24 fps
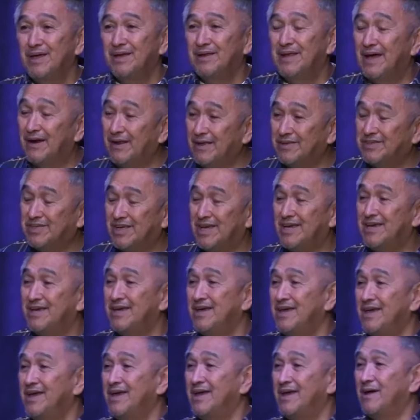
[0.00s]
Now, that's
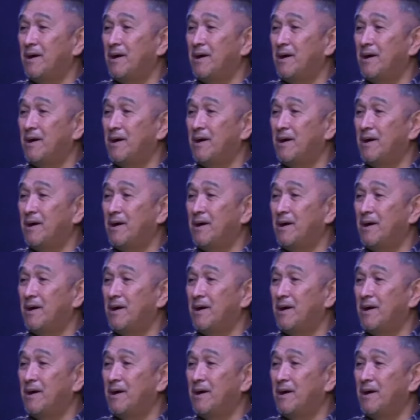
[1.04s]
a, a